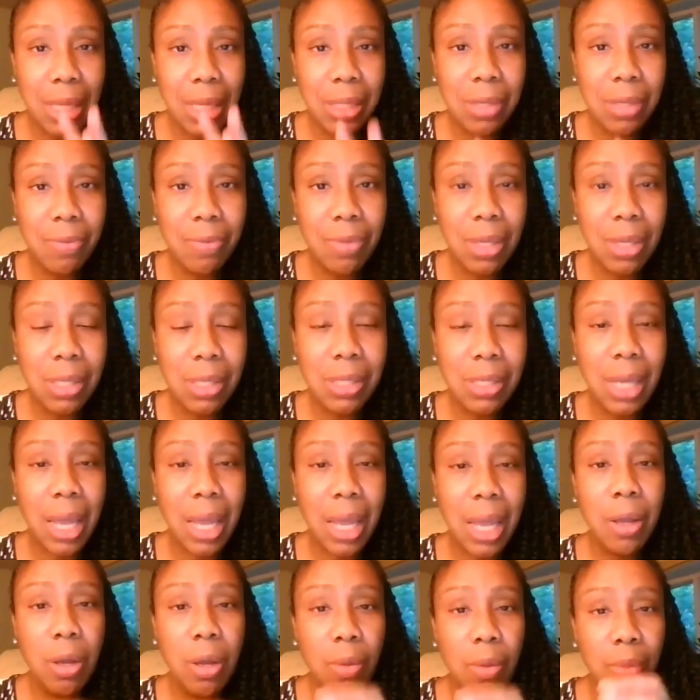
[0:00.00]
end of the
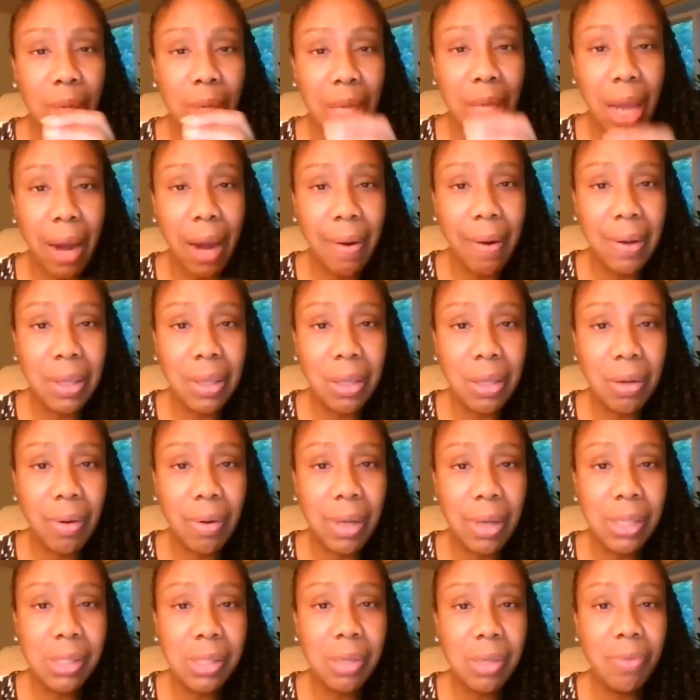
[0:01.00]
day, we carry the
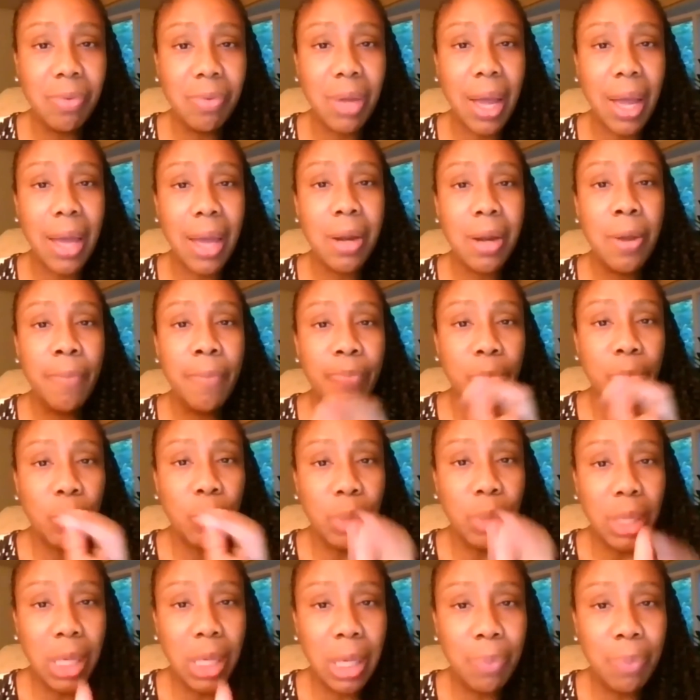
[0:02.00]
grace of God,
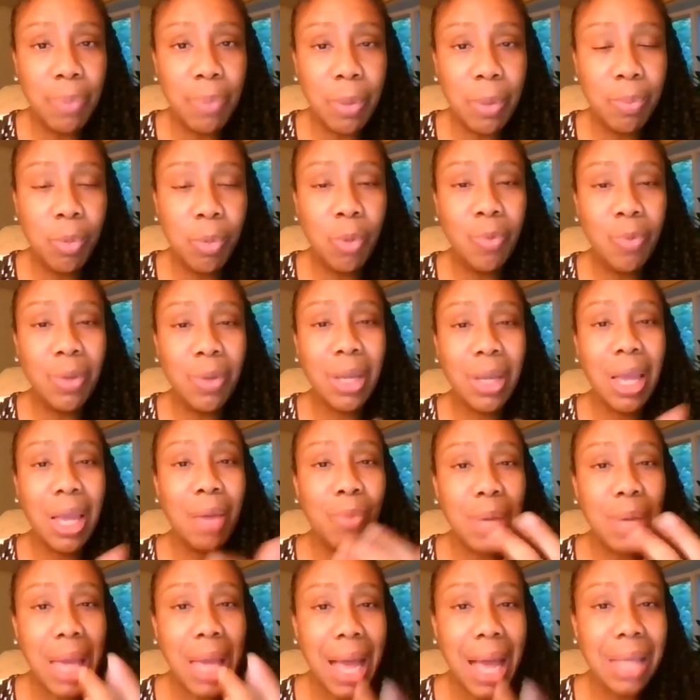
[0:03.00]
we keep it moving,
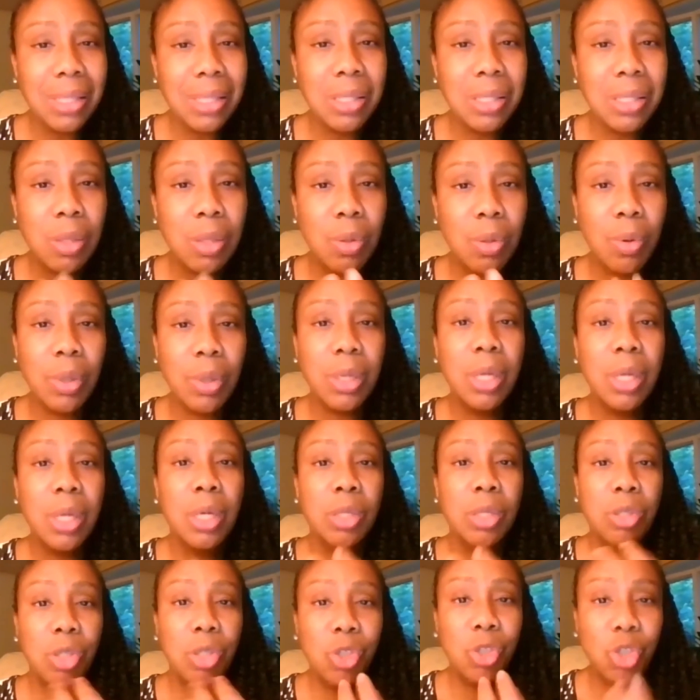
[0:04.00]
and we ask the Lord
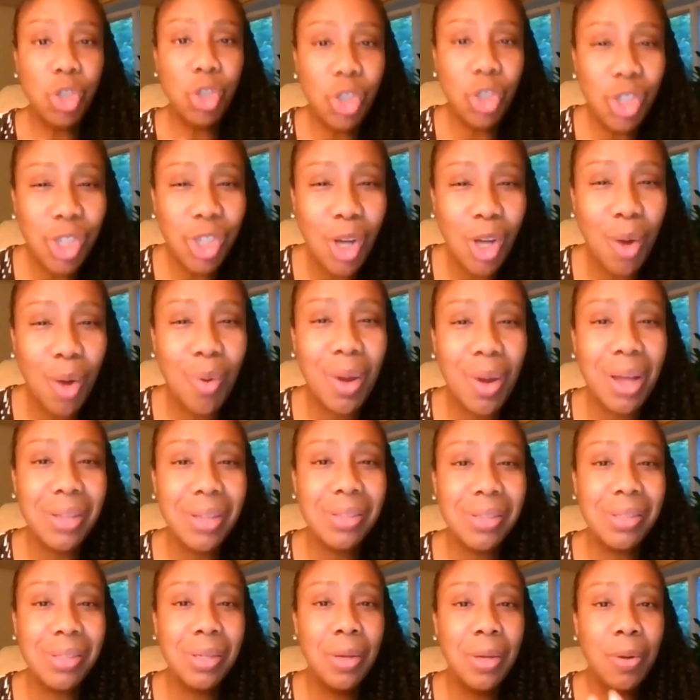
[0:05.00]
to show
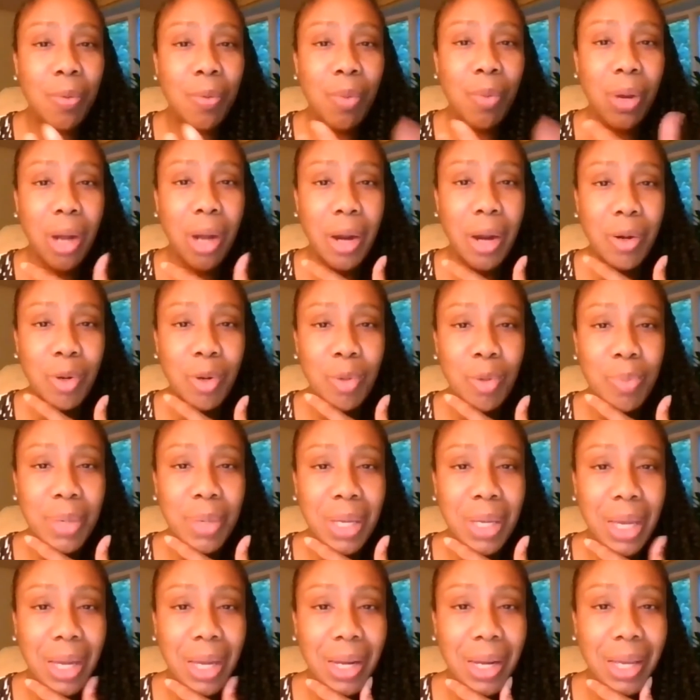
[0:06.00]
us what our new
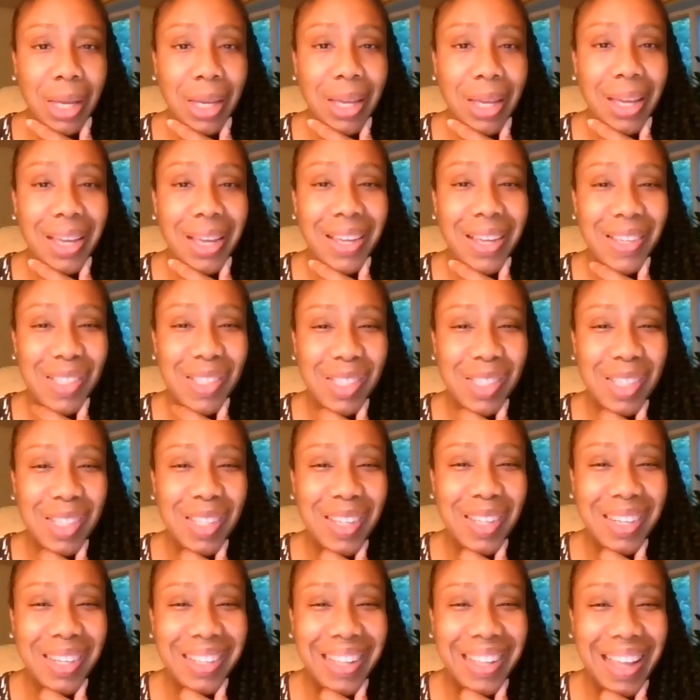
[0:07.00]
beginning is to
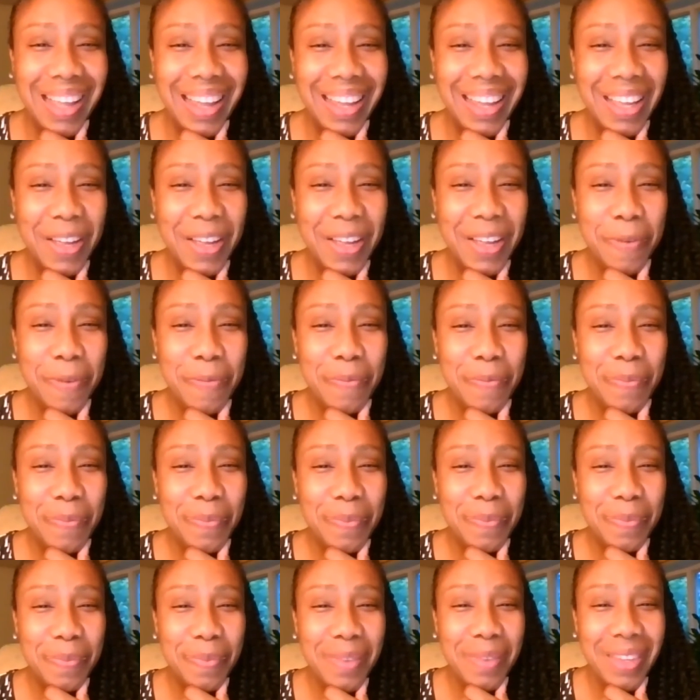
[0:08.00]
look like.
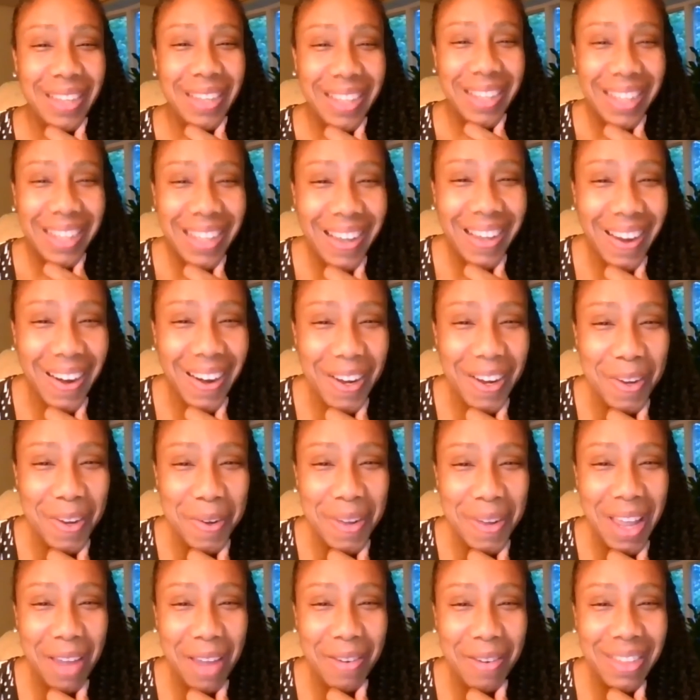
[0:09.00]
Are you
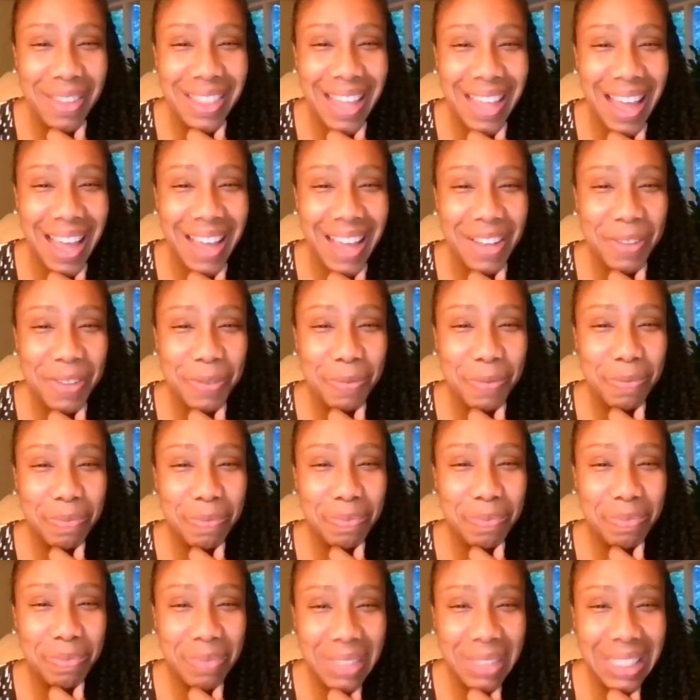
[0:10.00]
okay with that?
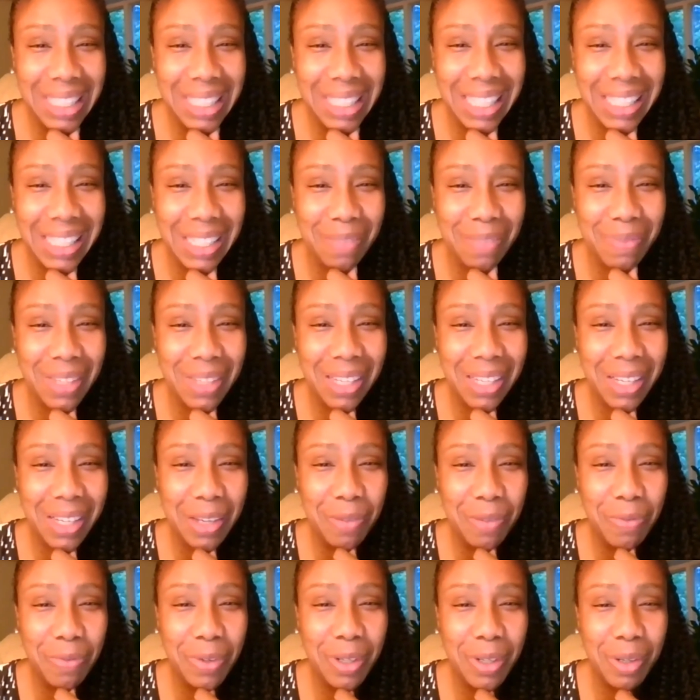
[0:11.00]
Is that something
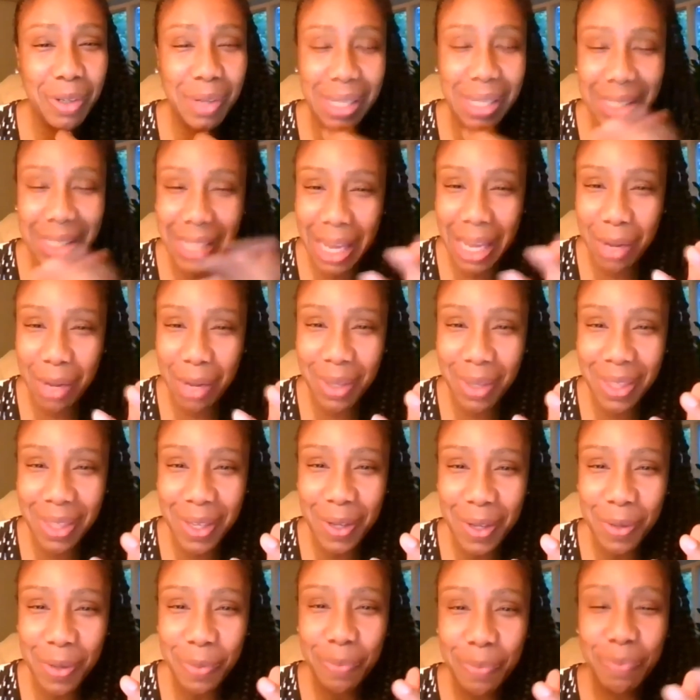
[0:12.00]
good for you can take with
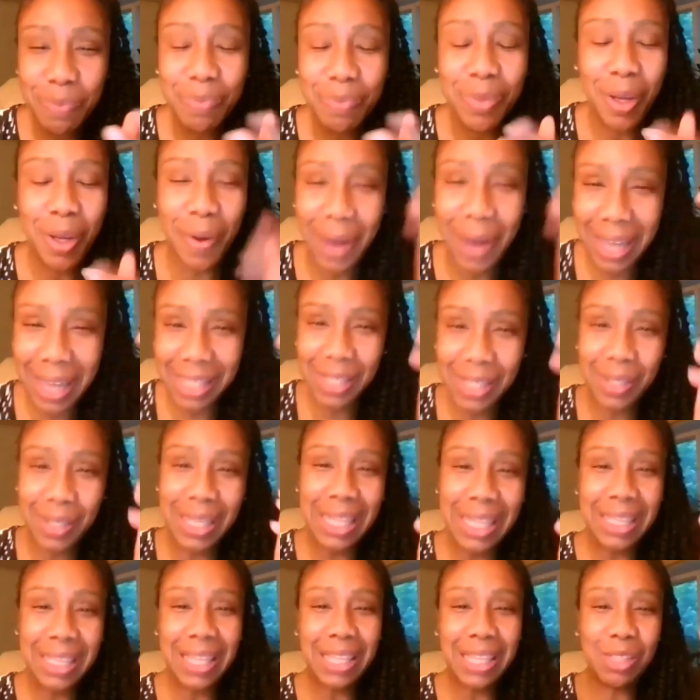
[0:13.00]
you? All right, so
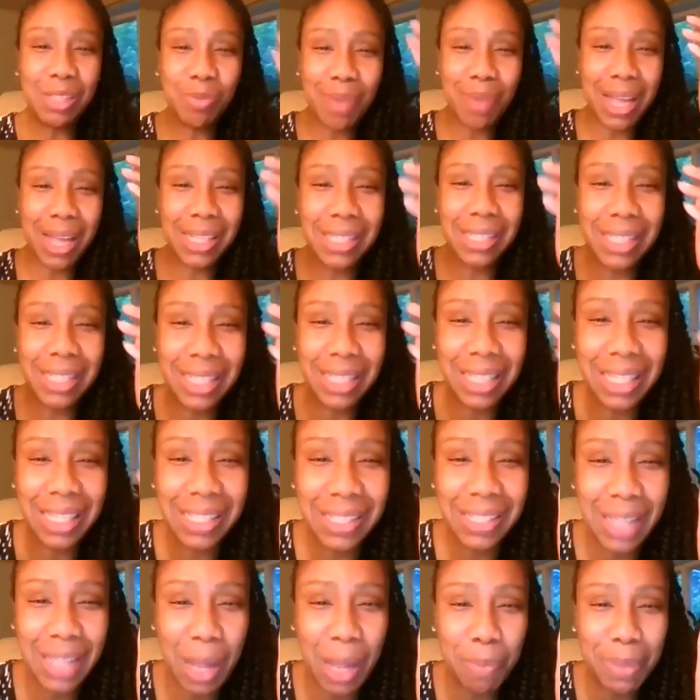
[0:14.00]
let, let's rest and
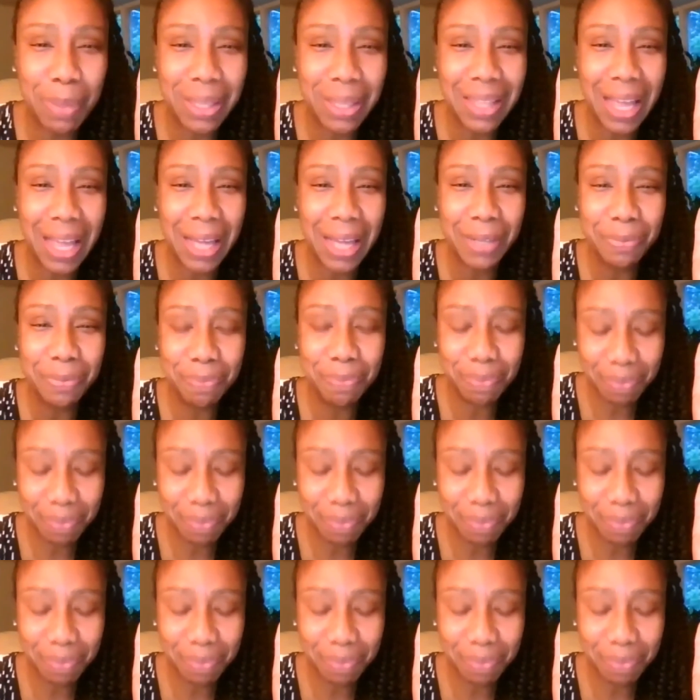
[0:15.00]
let's stop in that